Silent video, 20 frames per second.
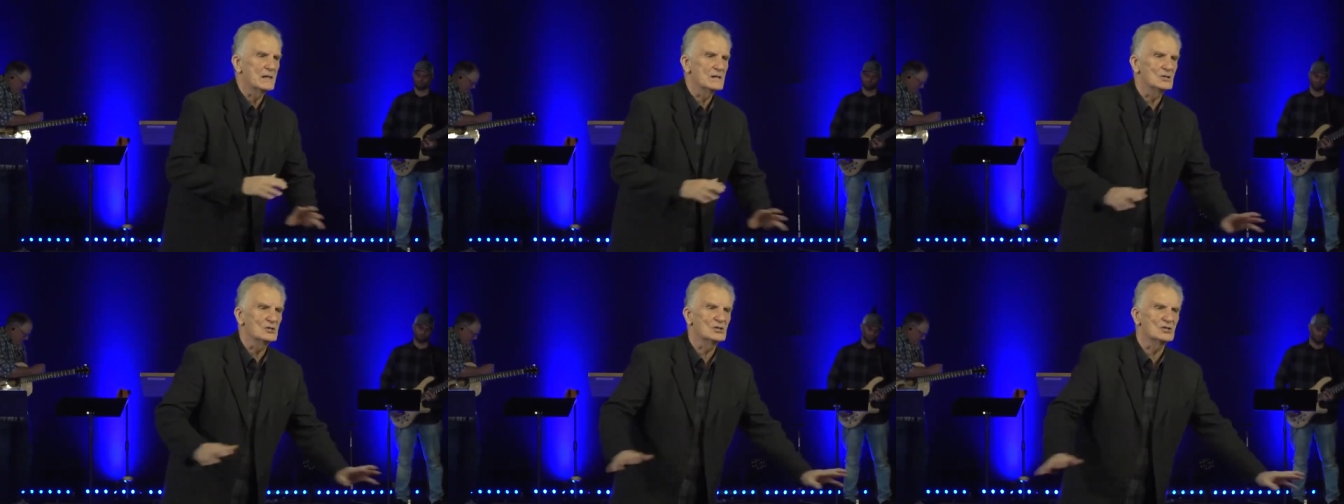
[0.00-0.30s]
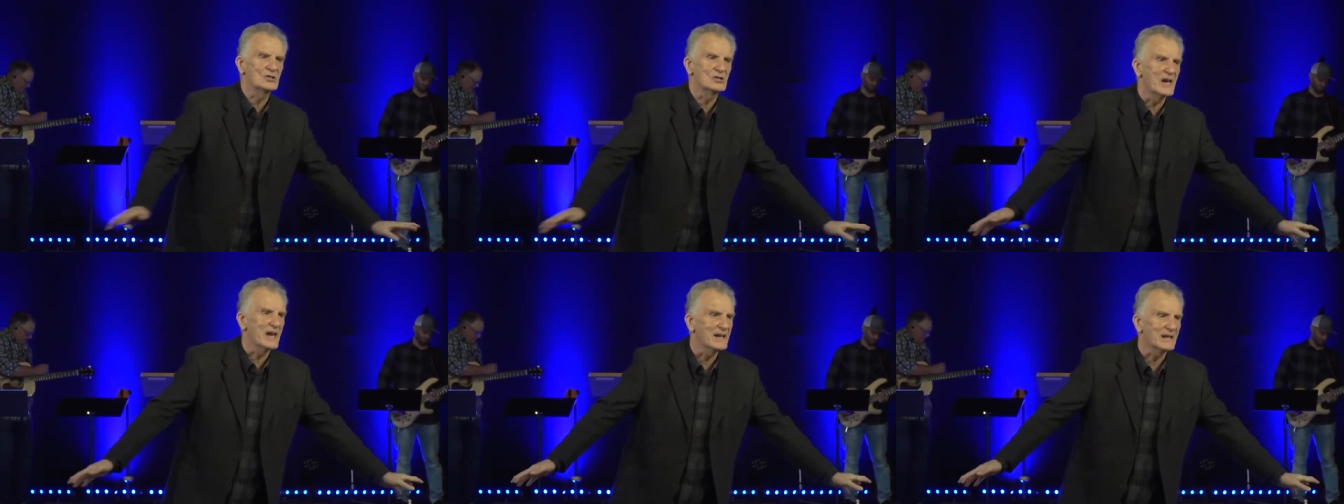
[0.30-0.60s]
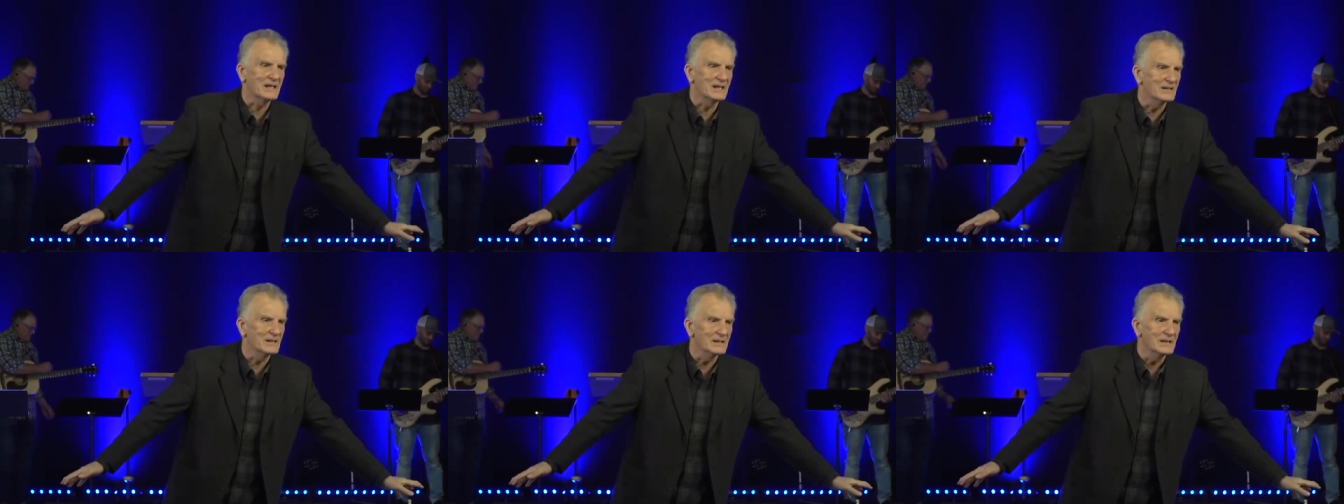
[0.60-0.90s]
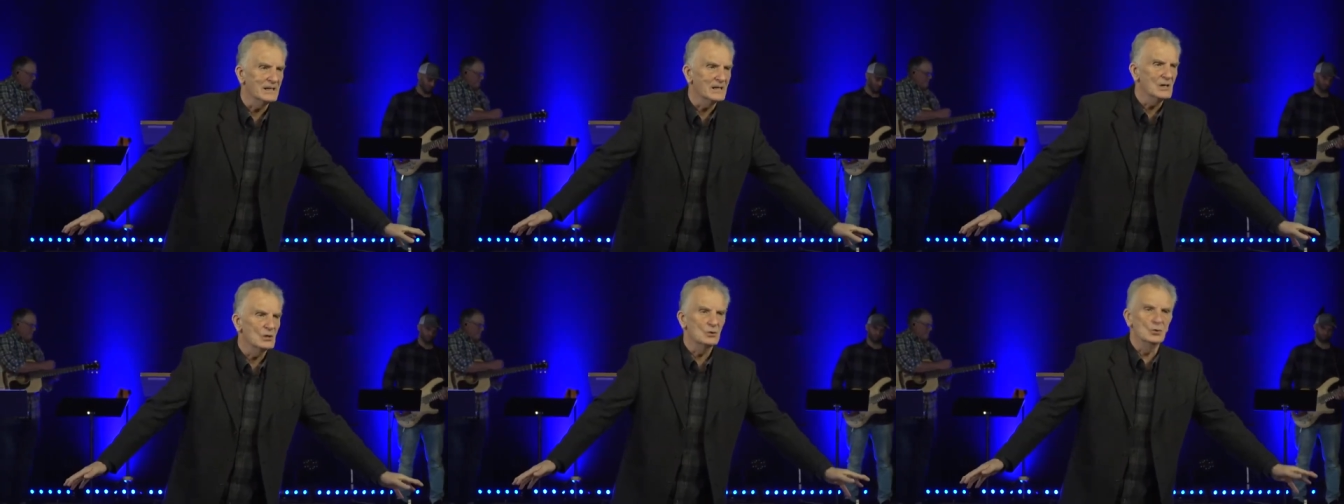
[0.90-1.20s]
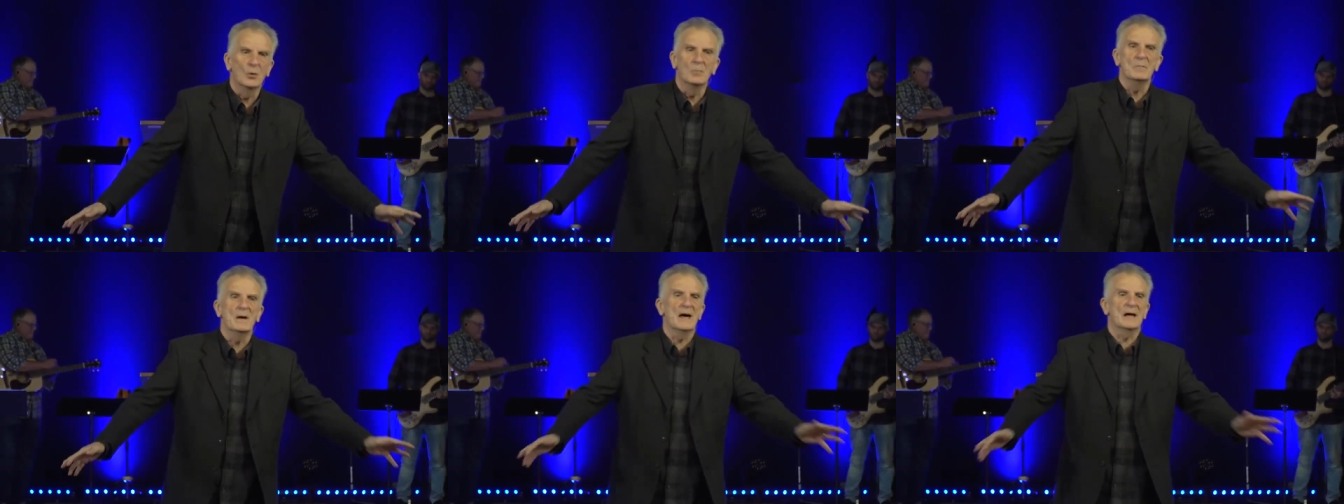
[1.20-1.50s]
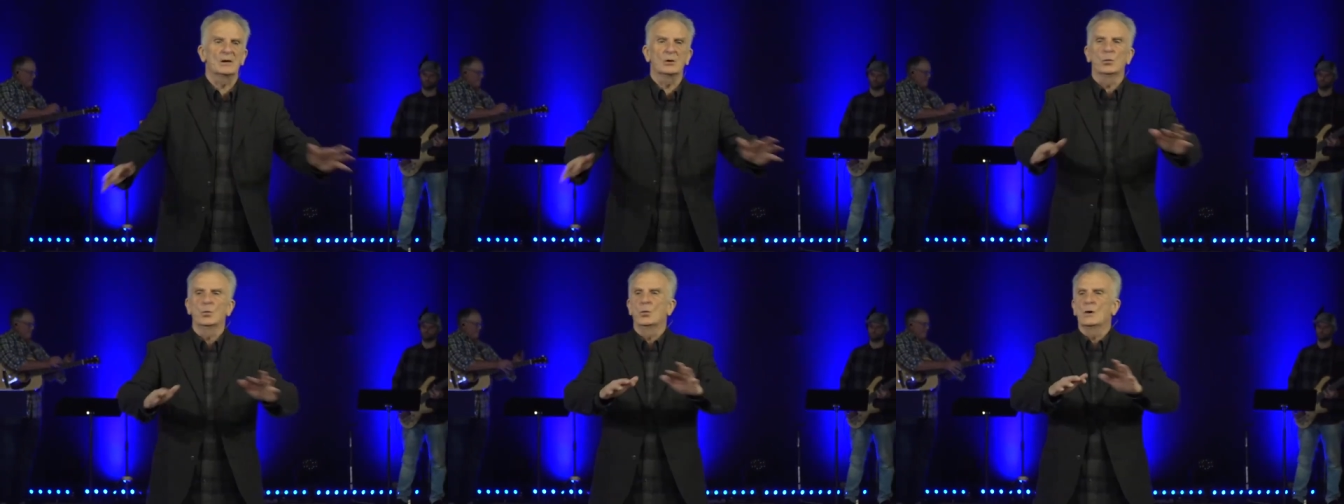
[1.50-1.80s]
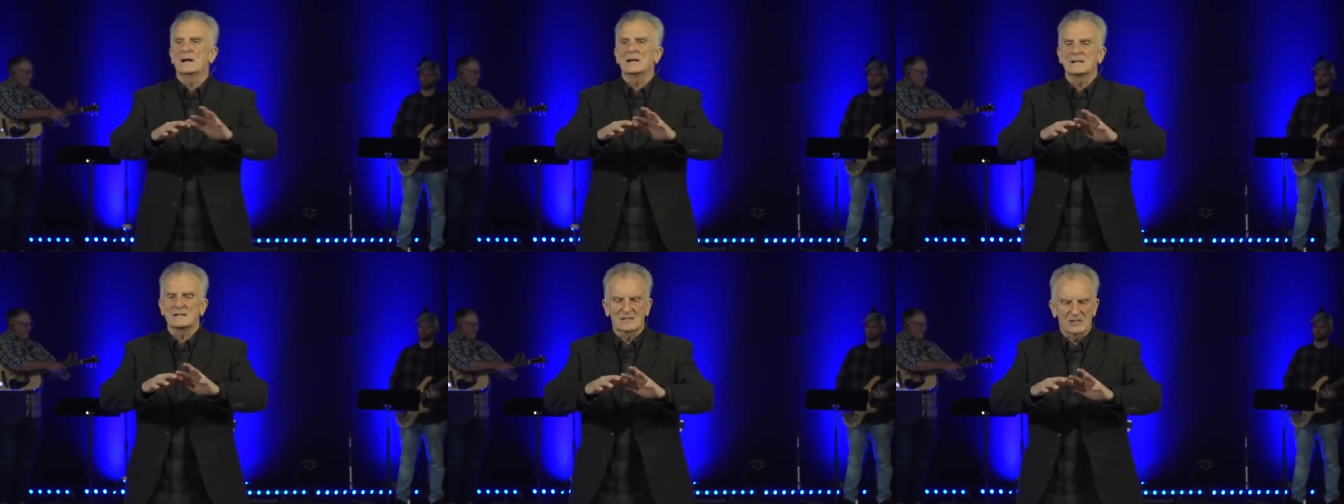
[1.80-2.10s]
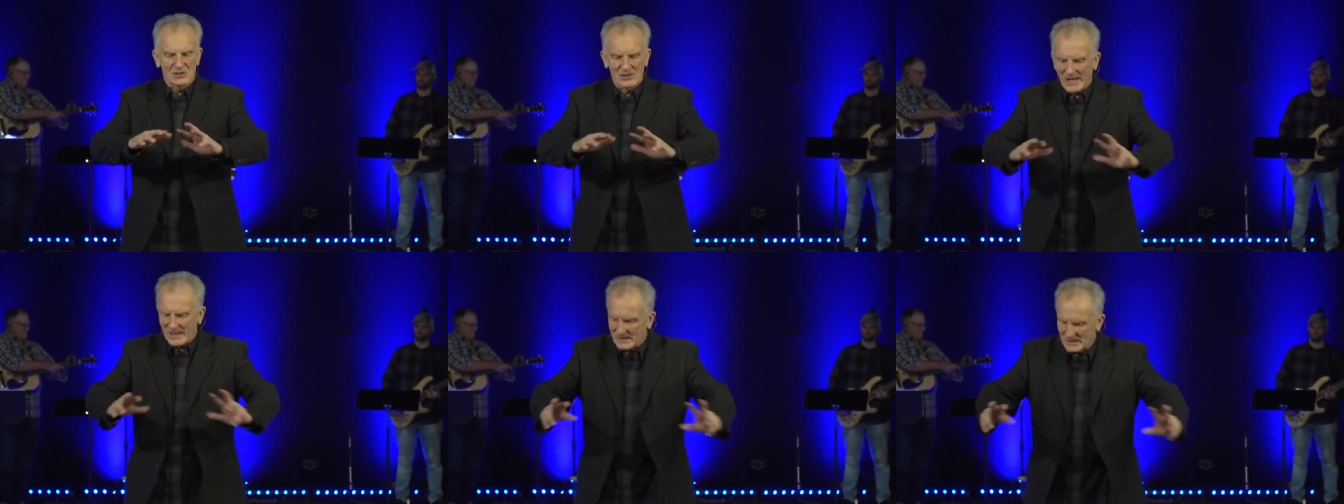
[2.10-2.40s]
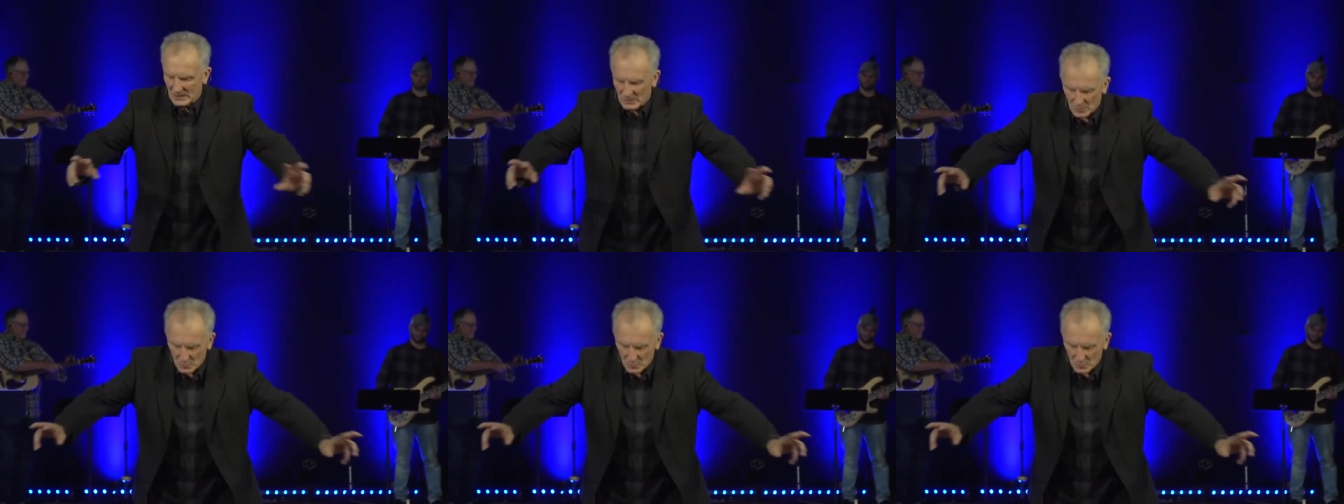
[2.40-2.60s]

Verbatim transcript: is shaken, no matter what is shaken